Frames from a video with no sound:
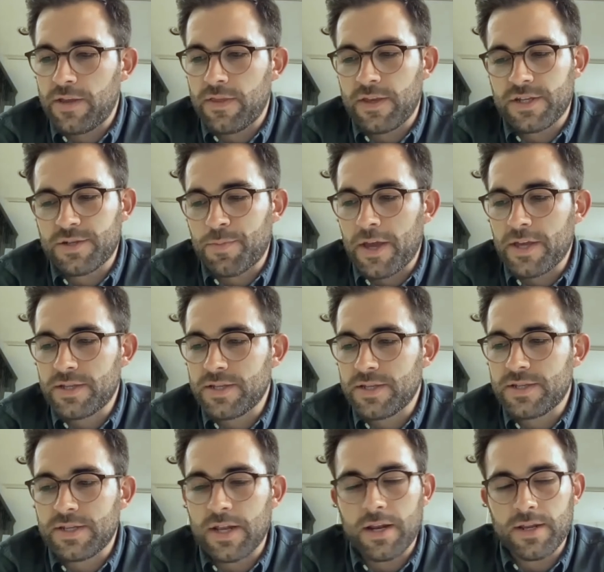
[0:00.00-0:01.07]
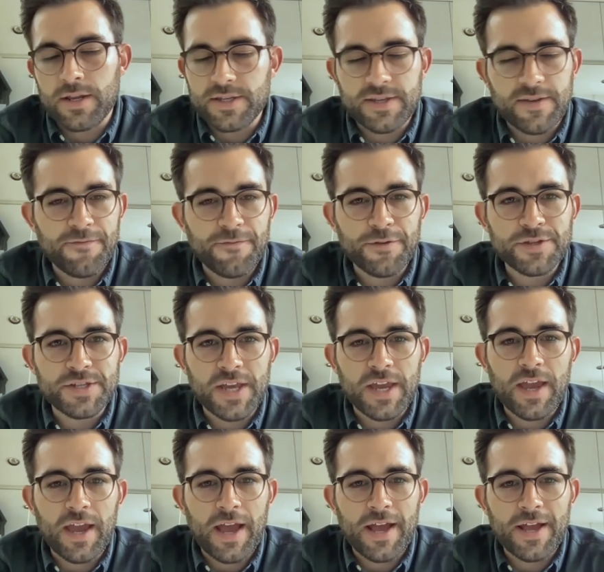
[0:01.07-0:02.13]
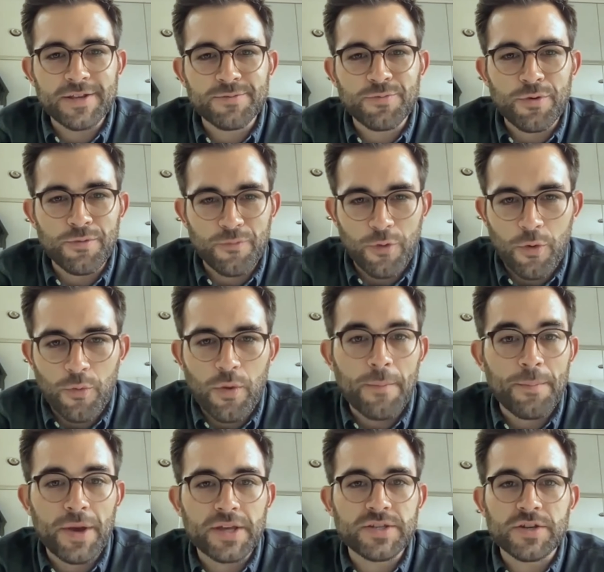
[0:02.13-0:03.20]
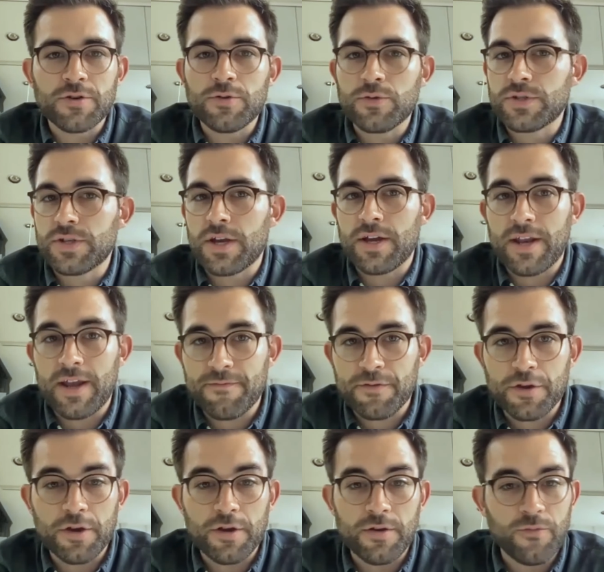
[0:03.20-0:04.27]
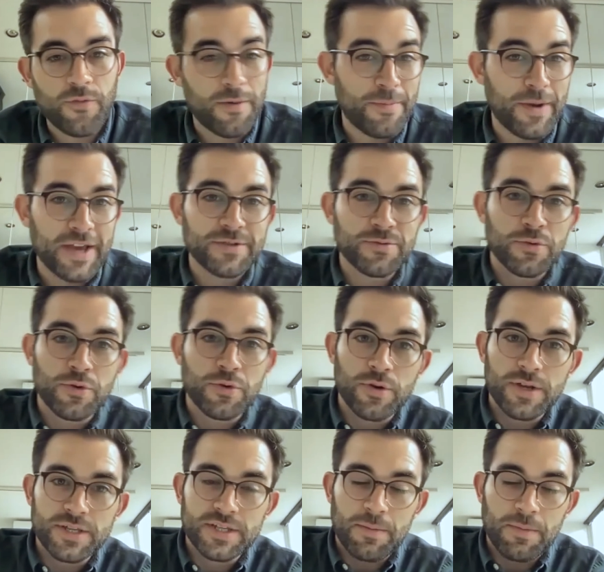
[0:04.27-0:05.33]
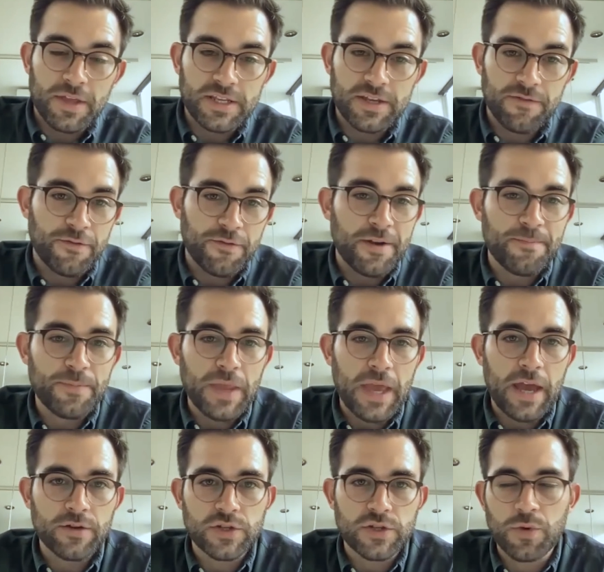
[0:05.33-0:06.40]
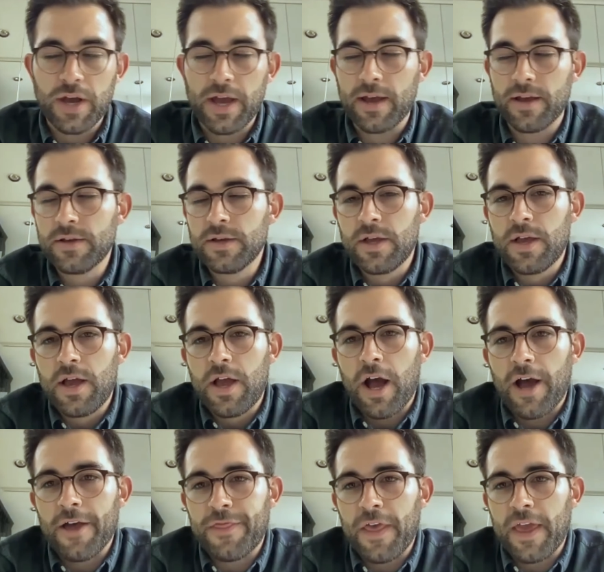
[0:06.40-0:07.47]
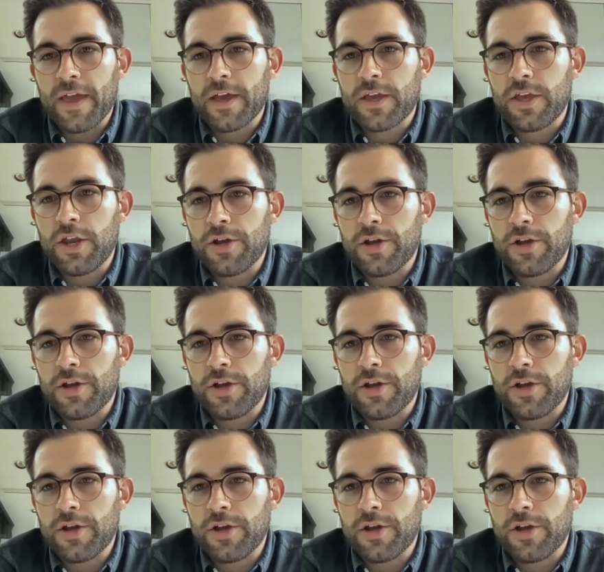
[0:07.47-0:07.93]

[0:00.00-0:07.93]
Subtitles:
in this space is still in its infancy, and what one person calls an advocate one place will call it something different elsewhere. I think,